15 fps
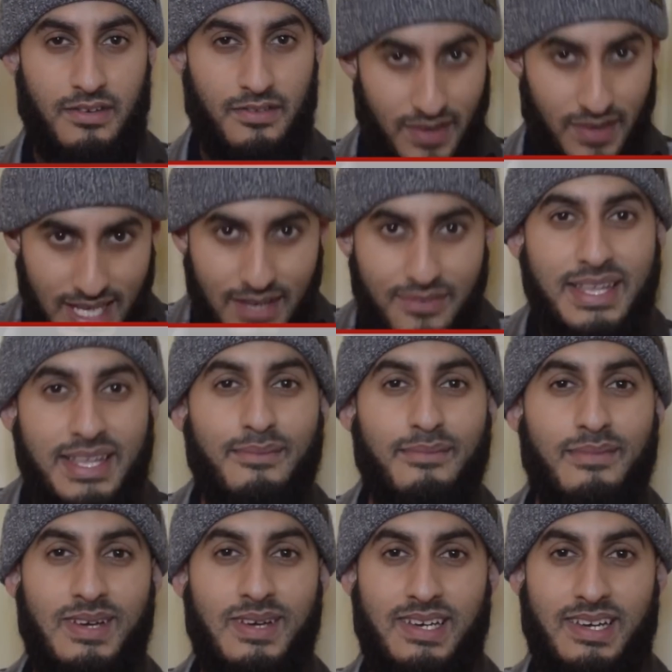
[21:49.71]
forgive them.
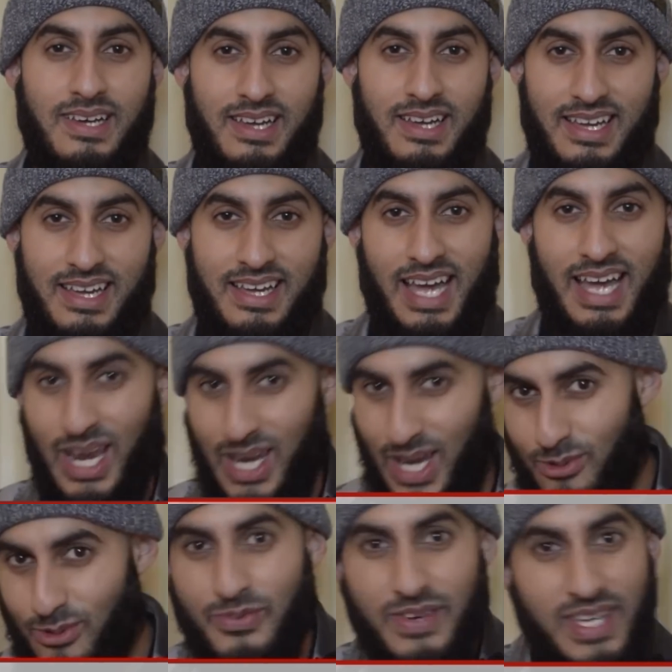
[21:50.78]

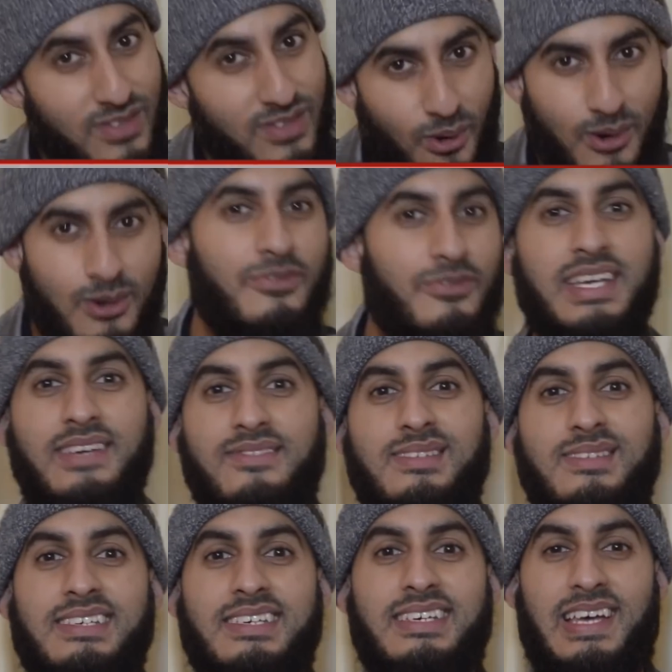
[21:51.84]
Allah will forgive the one who
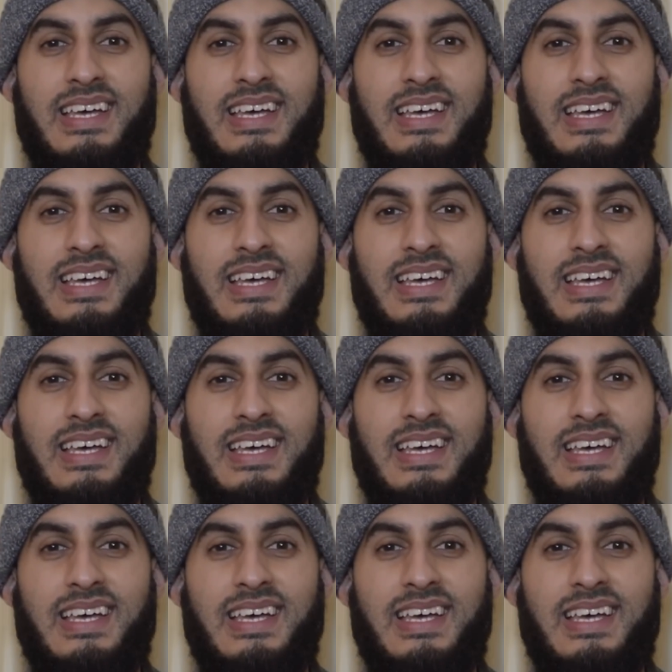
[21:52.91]
forgives.